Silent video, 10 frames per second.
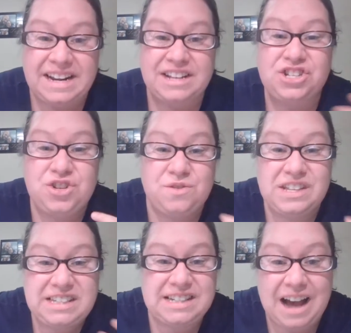into
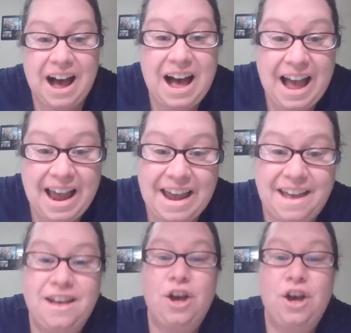the sky.